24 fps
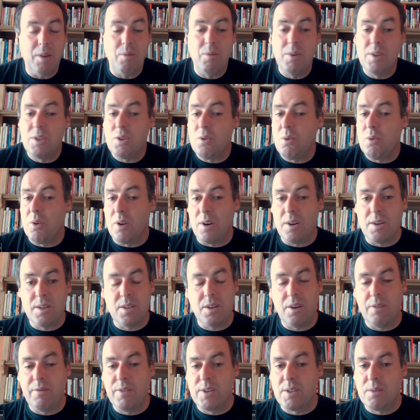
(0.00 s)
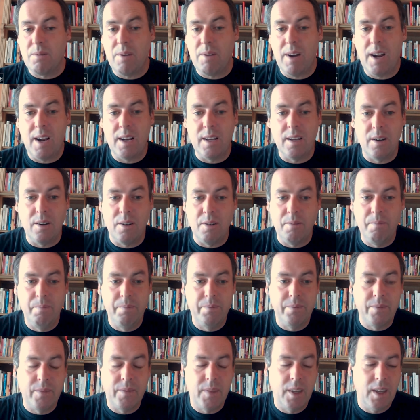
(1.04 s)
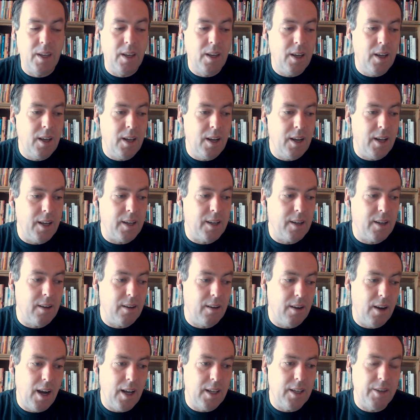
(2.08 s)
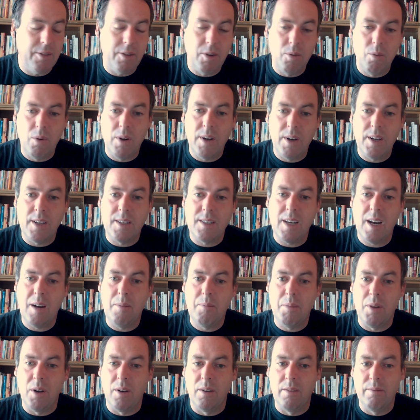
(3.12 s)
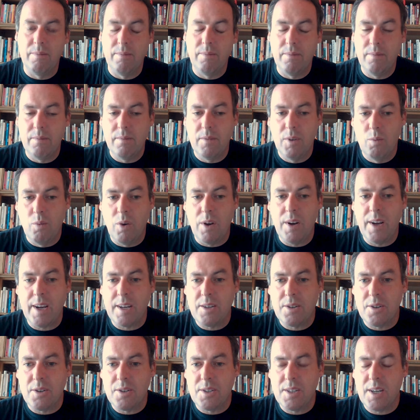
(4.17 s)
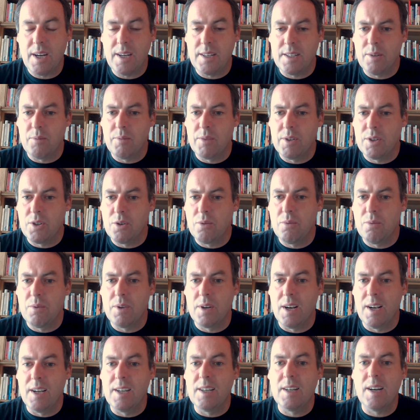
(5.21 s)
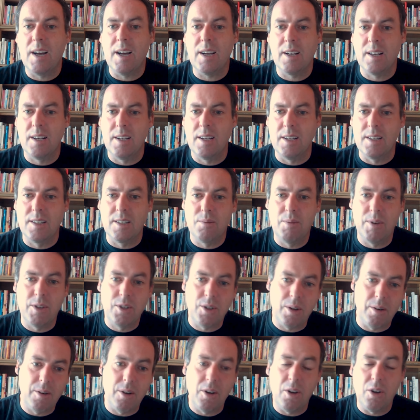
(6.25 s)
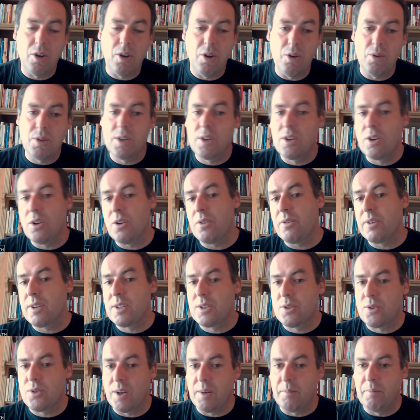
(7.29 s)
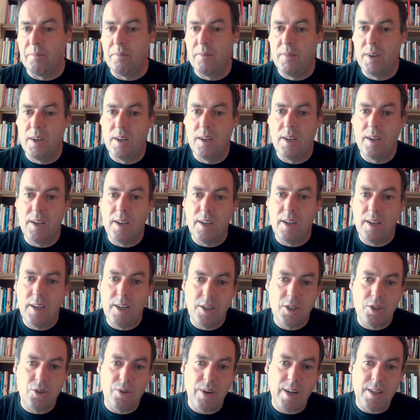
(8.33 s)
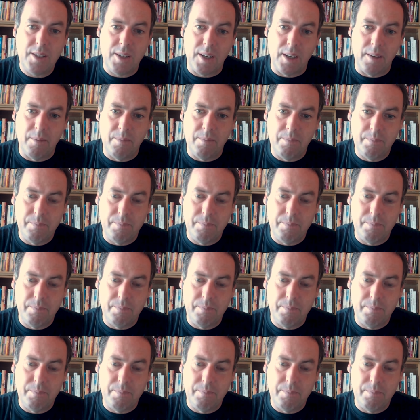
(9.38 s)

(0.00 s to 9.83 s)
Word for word: we do other stuff as well, you know. Like, I'll give you one example. One exercise that we do with elite athletes, which I'm going to go to the other extreme stressing.